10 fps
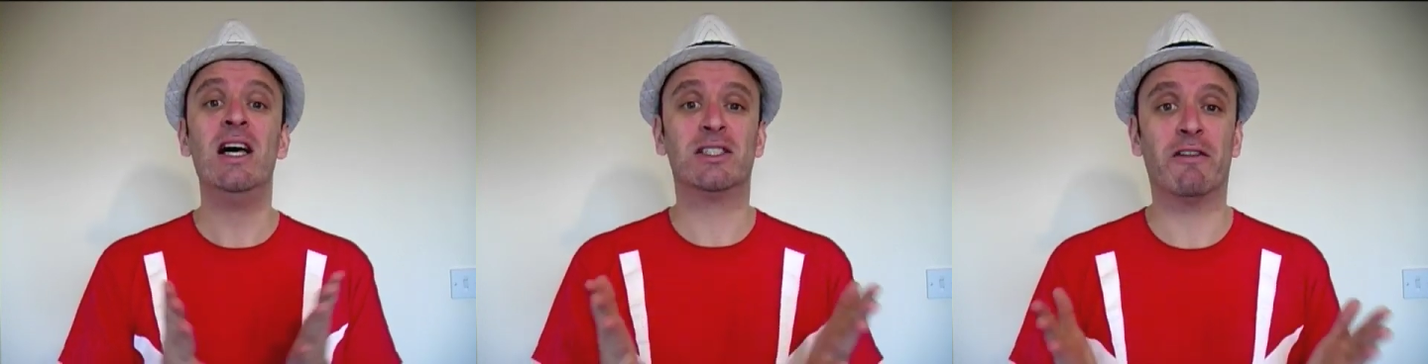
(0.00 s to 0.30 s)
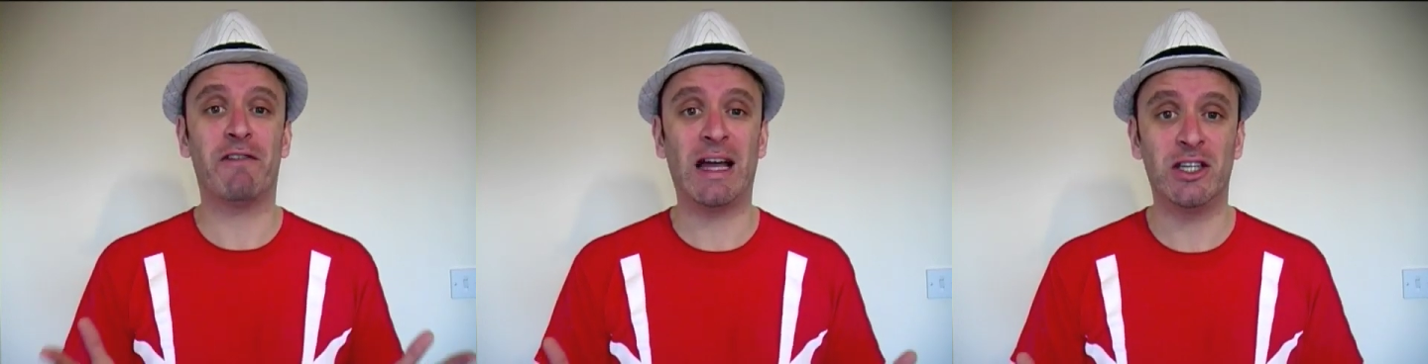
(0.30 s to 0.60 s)
So
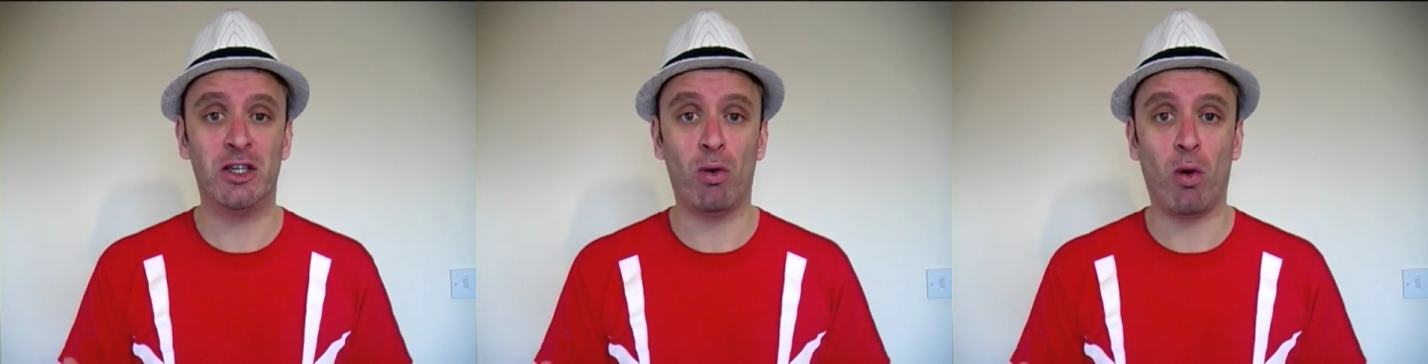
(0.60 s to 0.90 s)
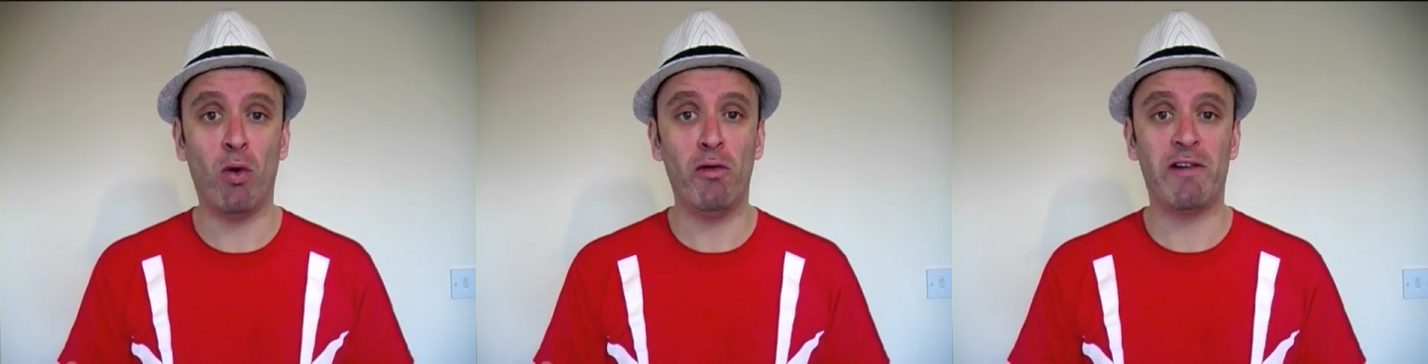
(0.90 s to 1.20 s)
thank you
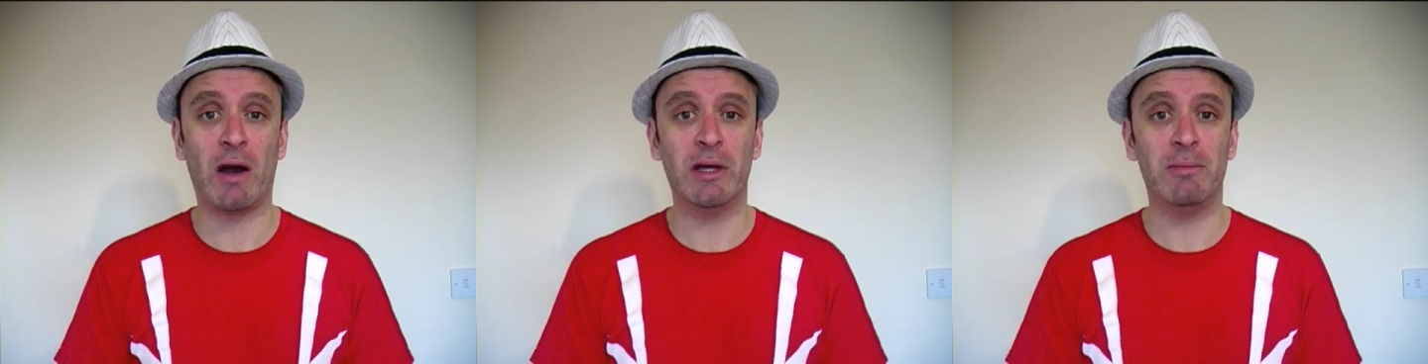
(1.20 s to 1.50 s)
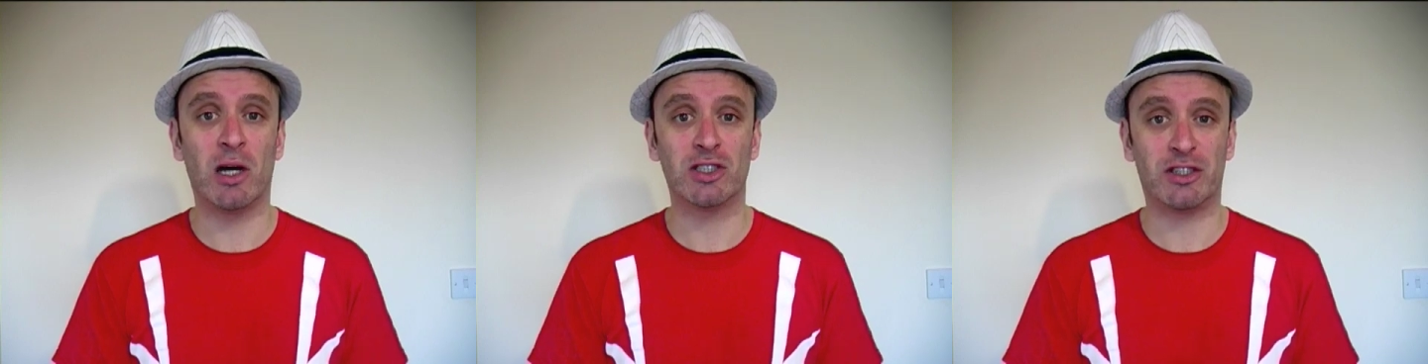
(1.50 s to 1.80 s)
all very
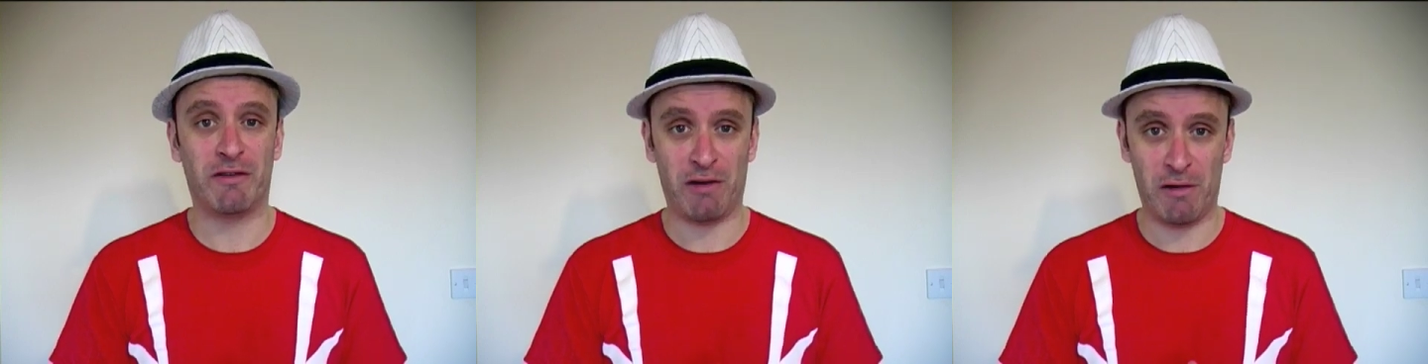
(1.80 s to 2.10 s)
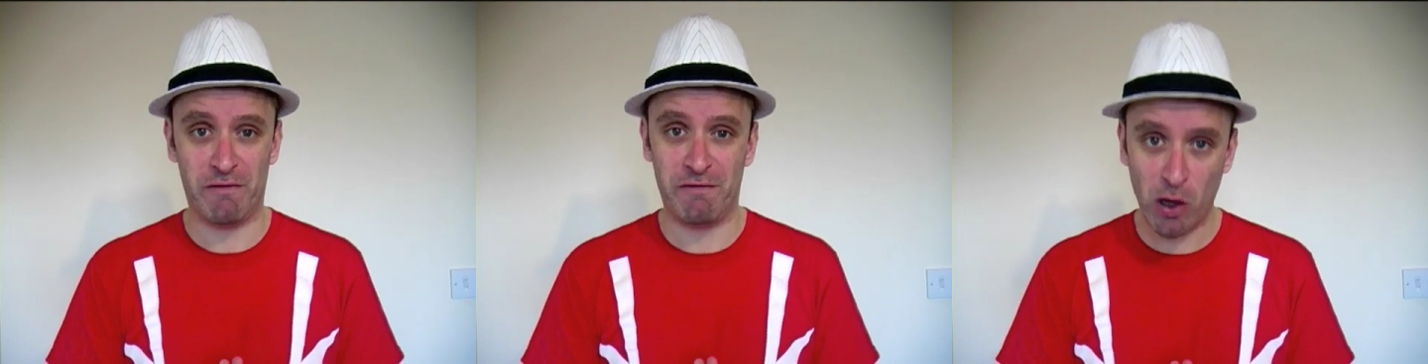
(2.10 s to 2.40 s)
much for
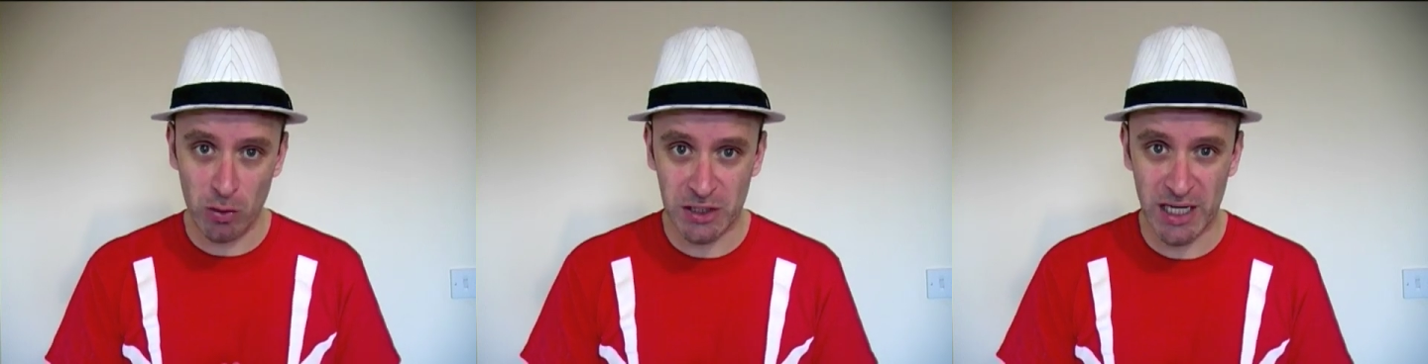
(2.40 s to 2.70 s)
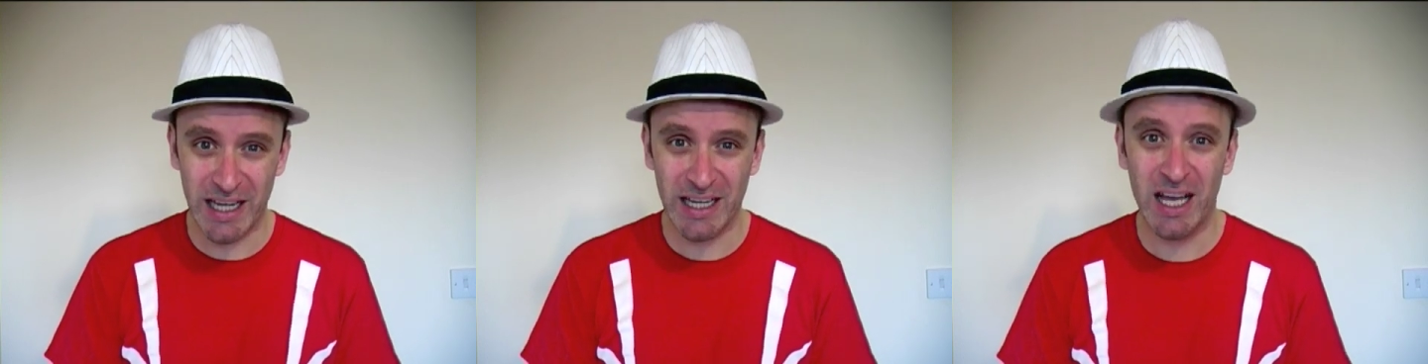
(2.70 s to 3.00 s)

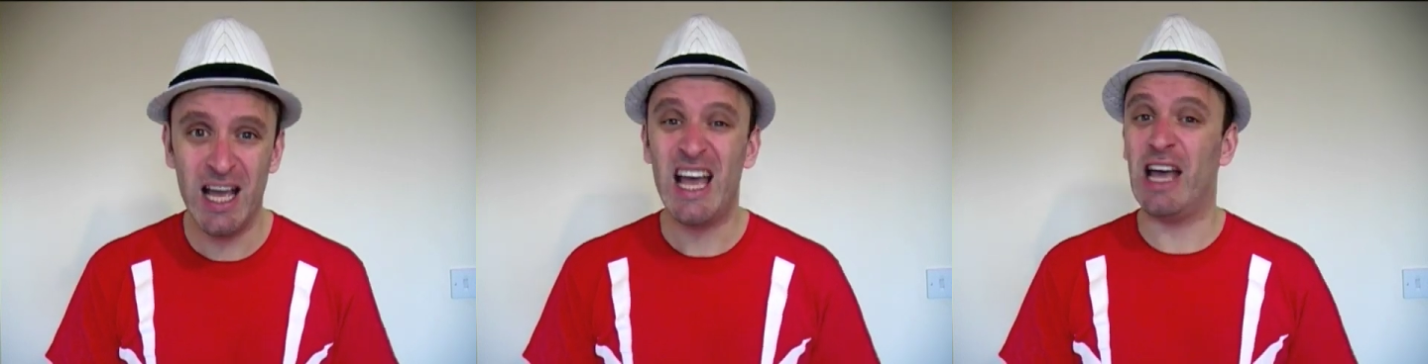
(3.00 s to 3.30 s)
voting.